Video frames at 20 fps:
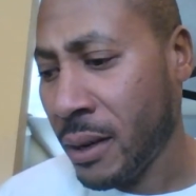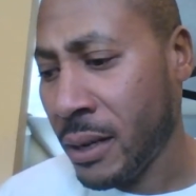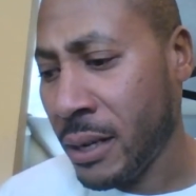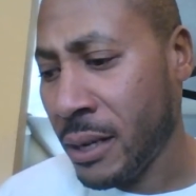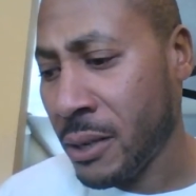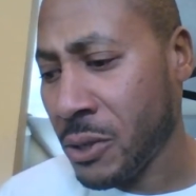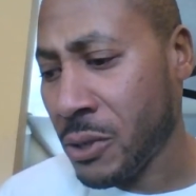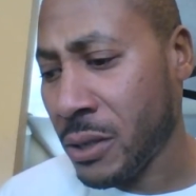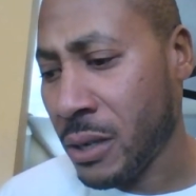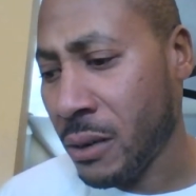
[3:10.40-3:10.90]

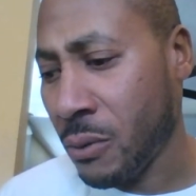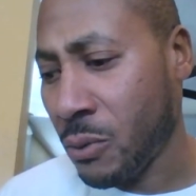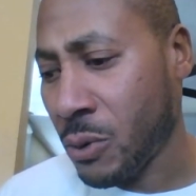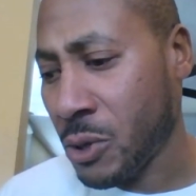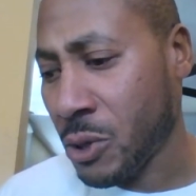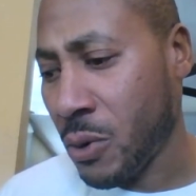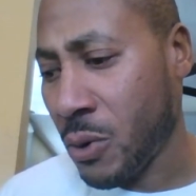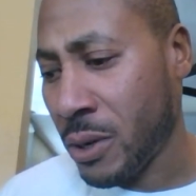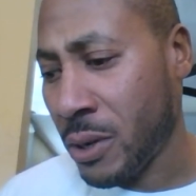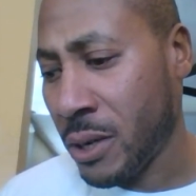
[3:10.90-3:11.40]
As
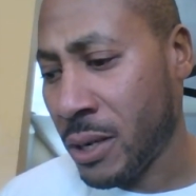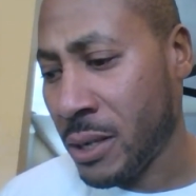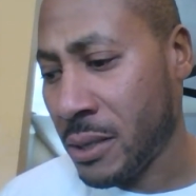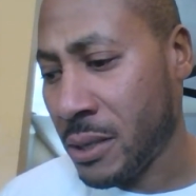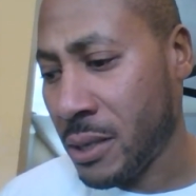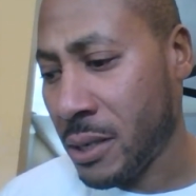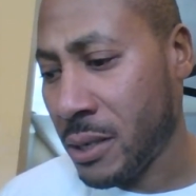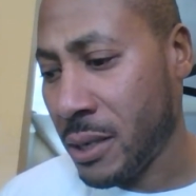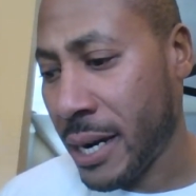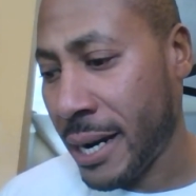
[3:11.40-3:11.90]
what's going
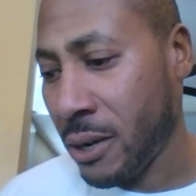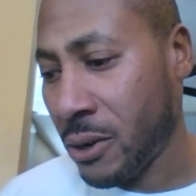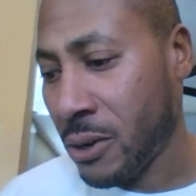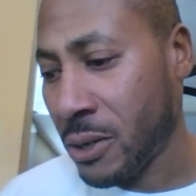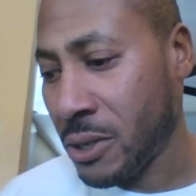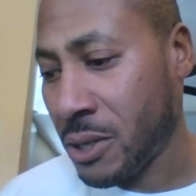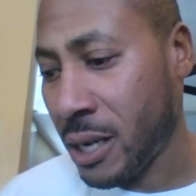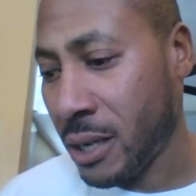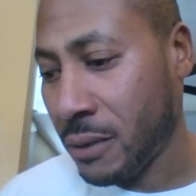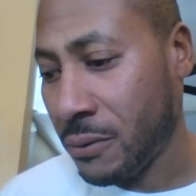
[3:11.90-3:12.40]
on tonight
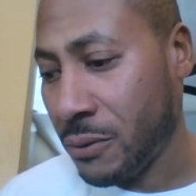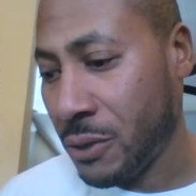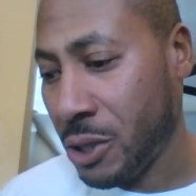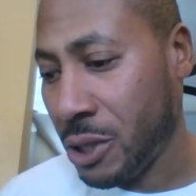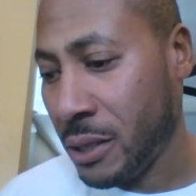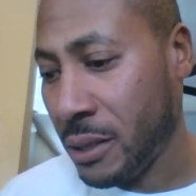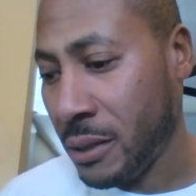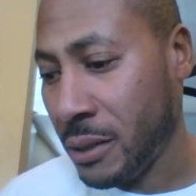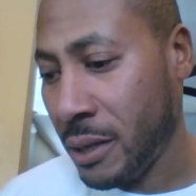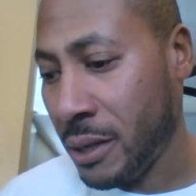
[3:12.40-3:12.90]
on
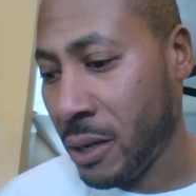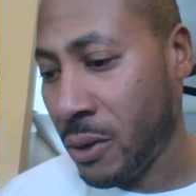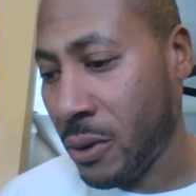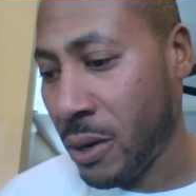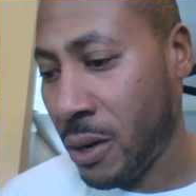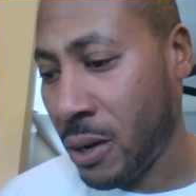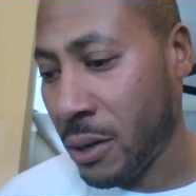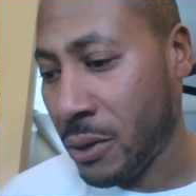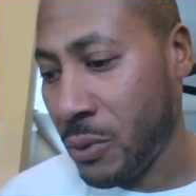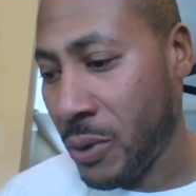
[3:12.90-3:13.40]
television, you
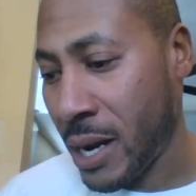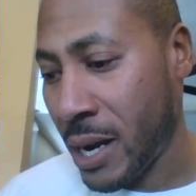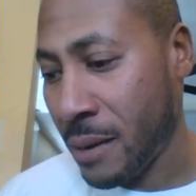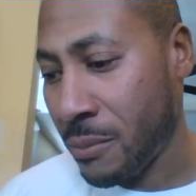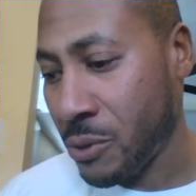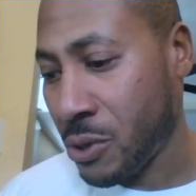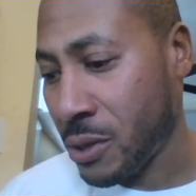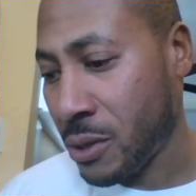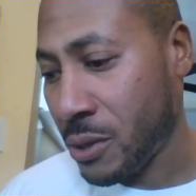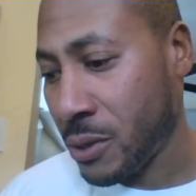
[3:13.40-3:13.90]
know, all new
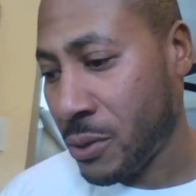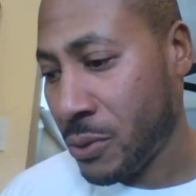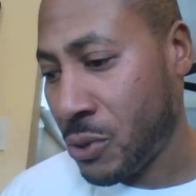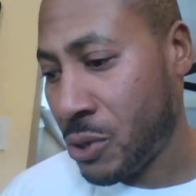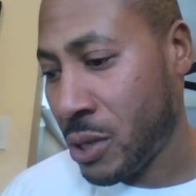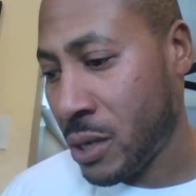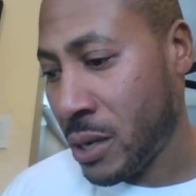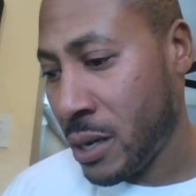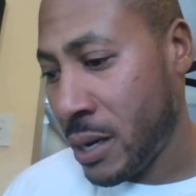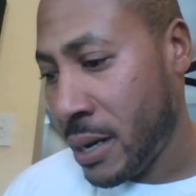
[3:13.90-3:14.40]

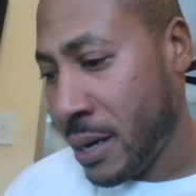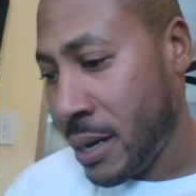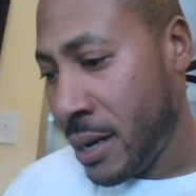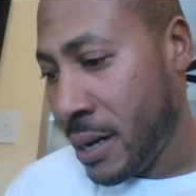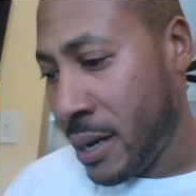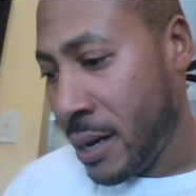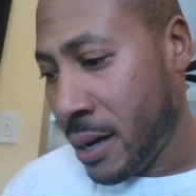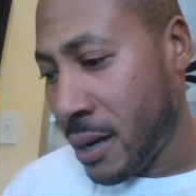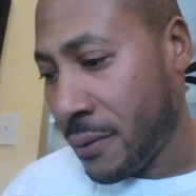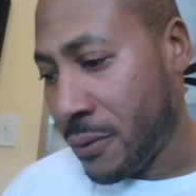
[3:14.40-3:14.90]
episodes.
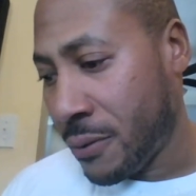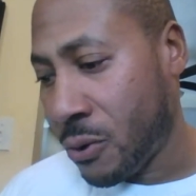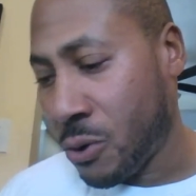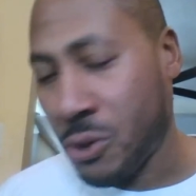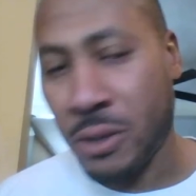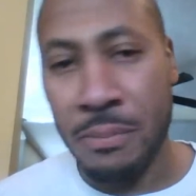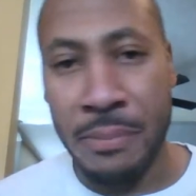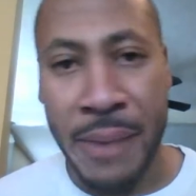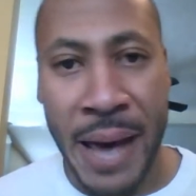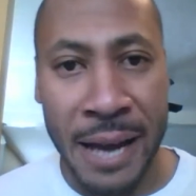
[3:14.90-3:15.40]
Of
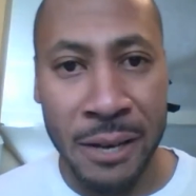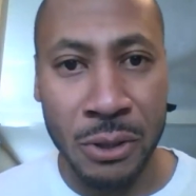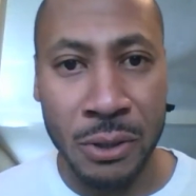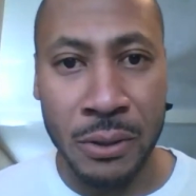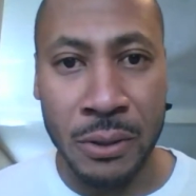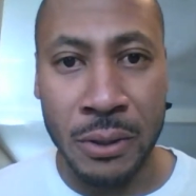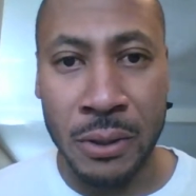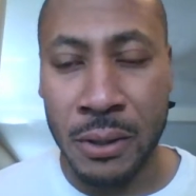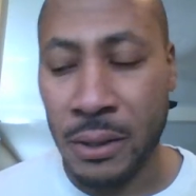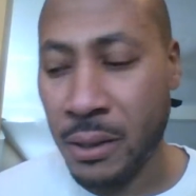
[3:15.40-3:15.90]
course, The
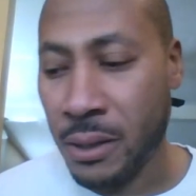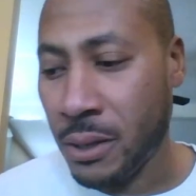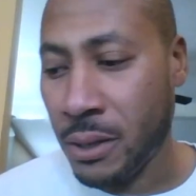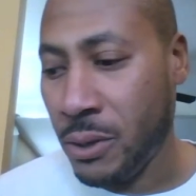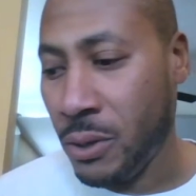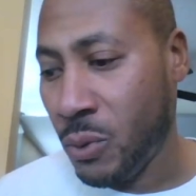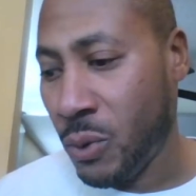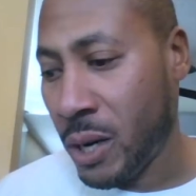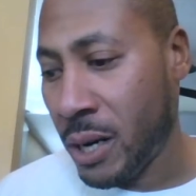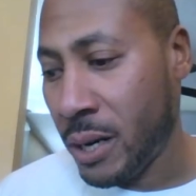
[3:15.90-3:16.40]
Bachelor, the
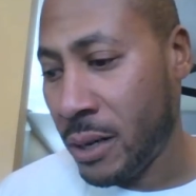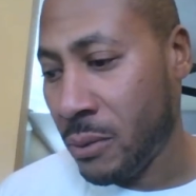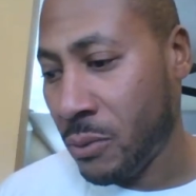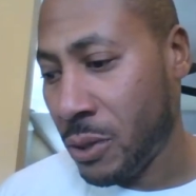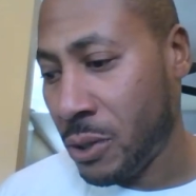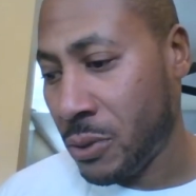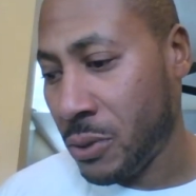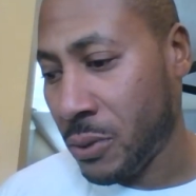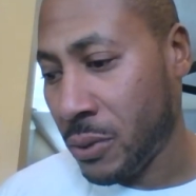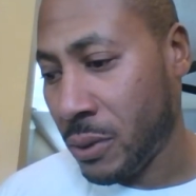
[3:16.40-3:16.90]
new one,
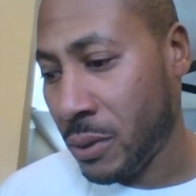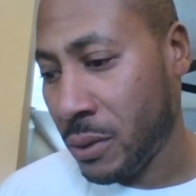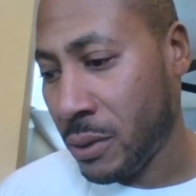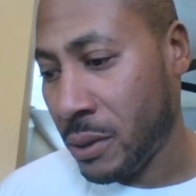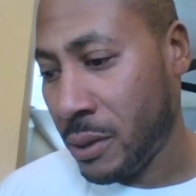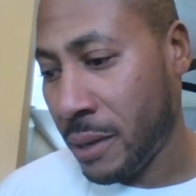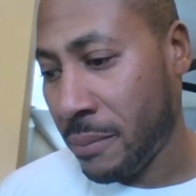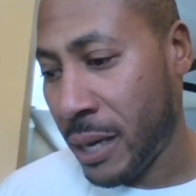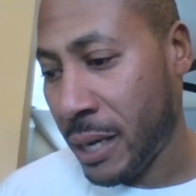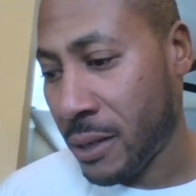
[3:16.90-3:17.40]
which
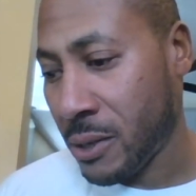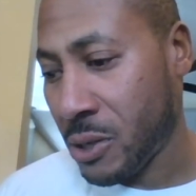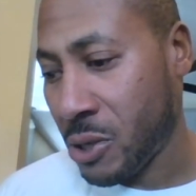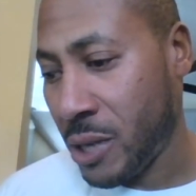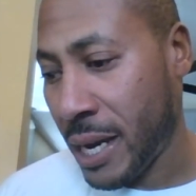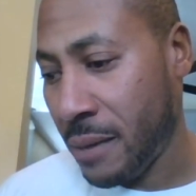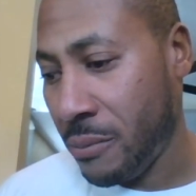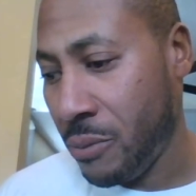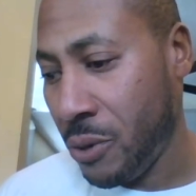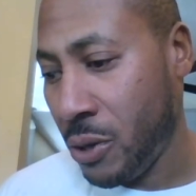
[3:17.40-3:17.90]
will make
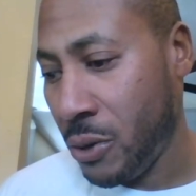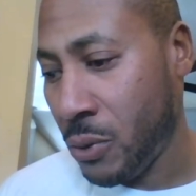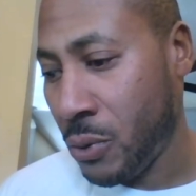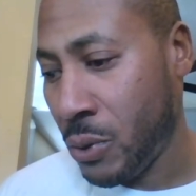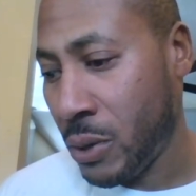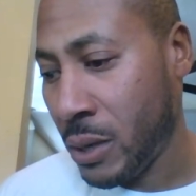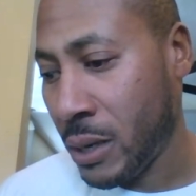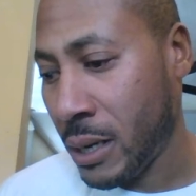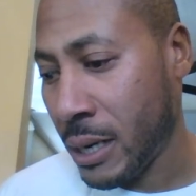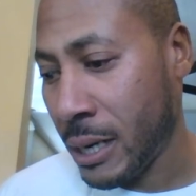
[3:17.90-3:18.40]
its
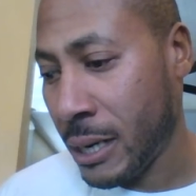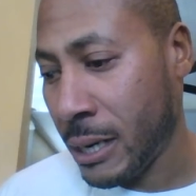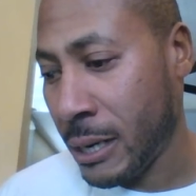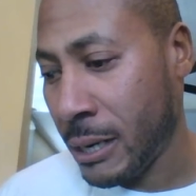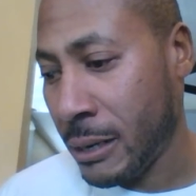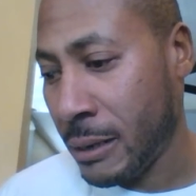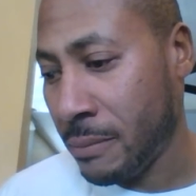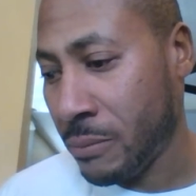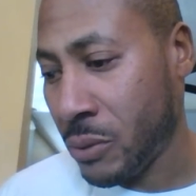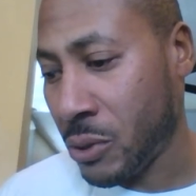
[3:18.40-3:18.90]
debut.
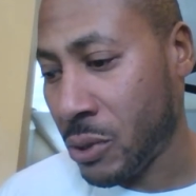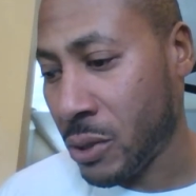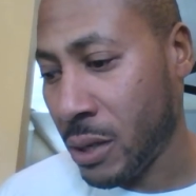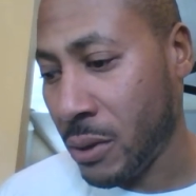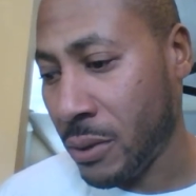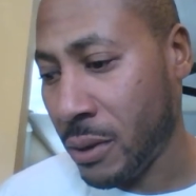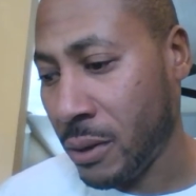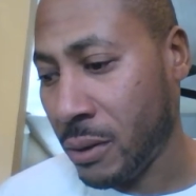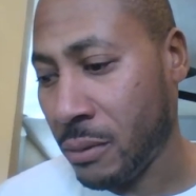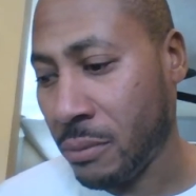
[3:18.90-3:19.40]

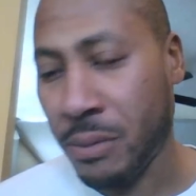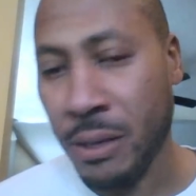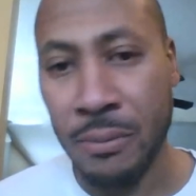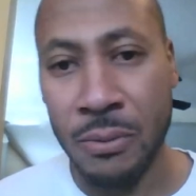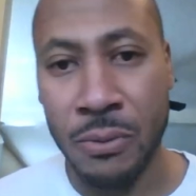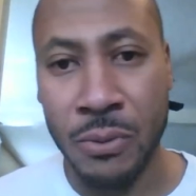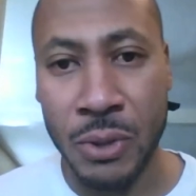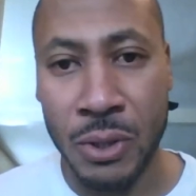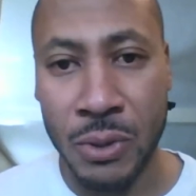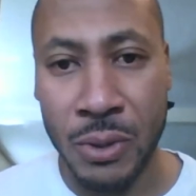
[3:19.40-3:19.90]
So
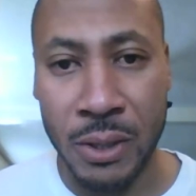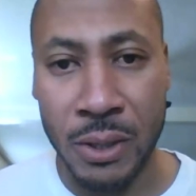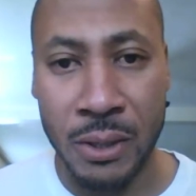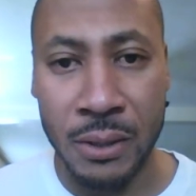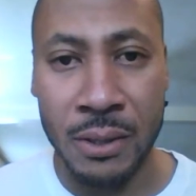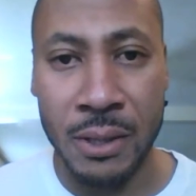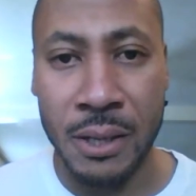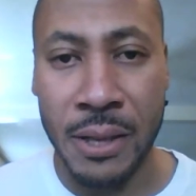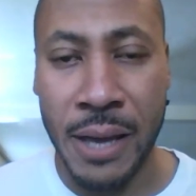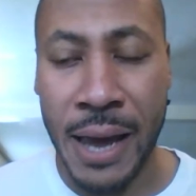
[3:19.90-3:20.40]
people will tune
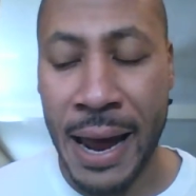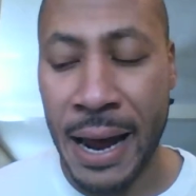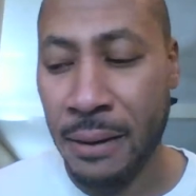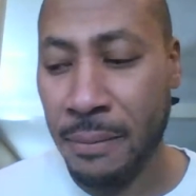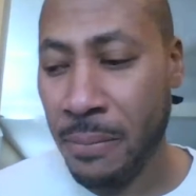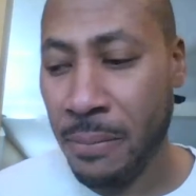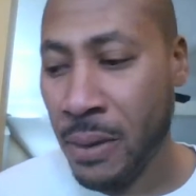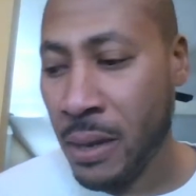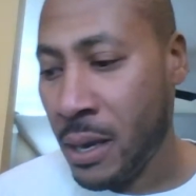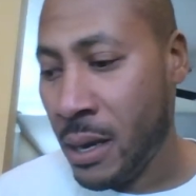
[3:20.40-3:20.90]
into
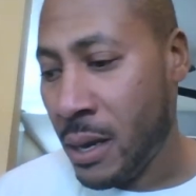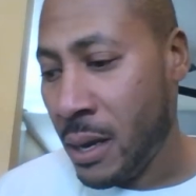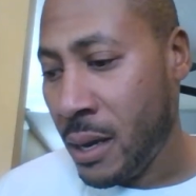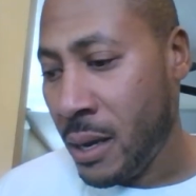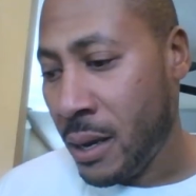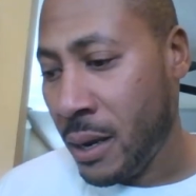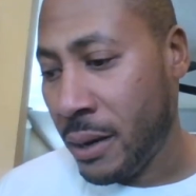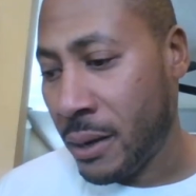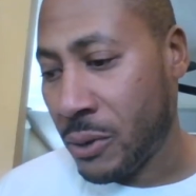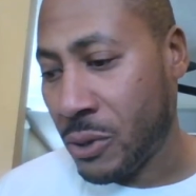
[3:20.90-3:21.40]
that.
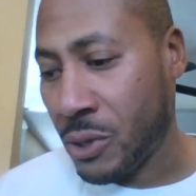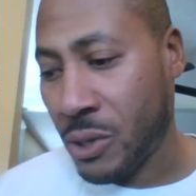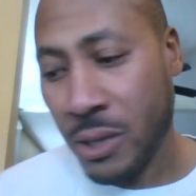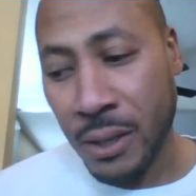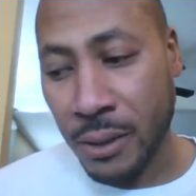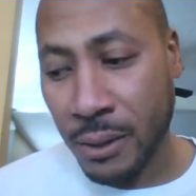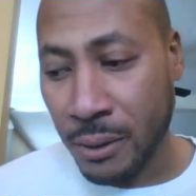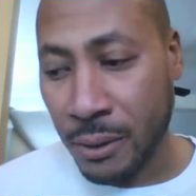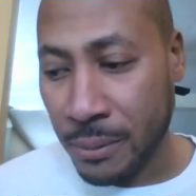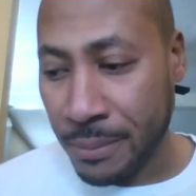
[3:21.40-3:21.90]
You know,
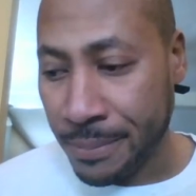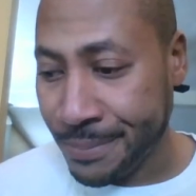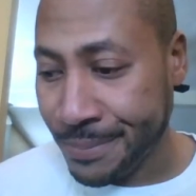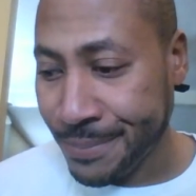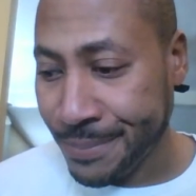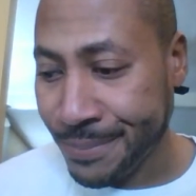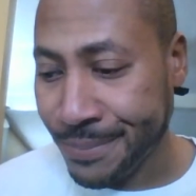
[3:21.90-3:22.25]
still,